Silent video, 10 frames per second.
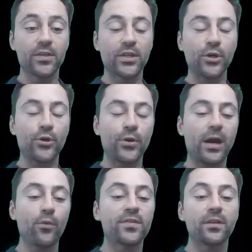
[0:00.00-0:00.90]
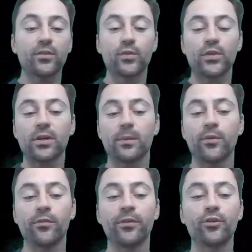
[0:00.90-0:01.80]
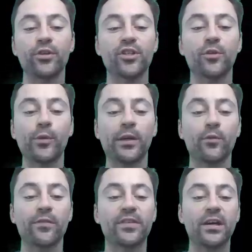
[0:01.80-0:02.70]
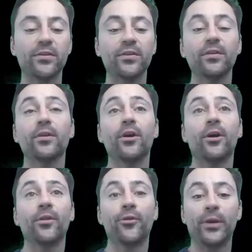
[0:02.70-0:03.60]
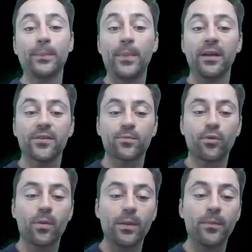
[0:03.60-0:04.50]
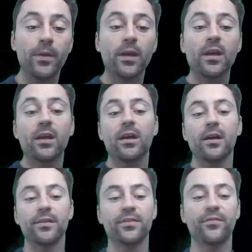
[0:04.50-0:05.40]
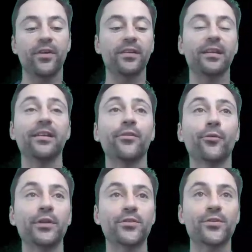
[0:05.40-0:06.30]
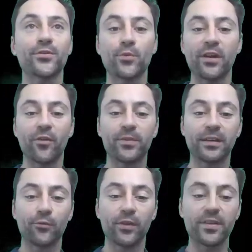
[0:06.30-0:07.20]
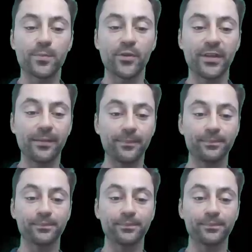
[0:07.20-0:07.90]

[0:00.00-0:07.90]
So I will start to talk about the feature engineering we have done, the imbalance problem, and finally the results we have obtained with this model.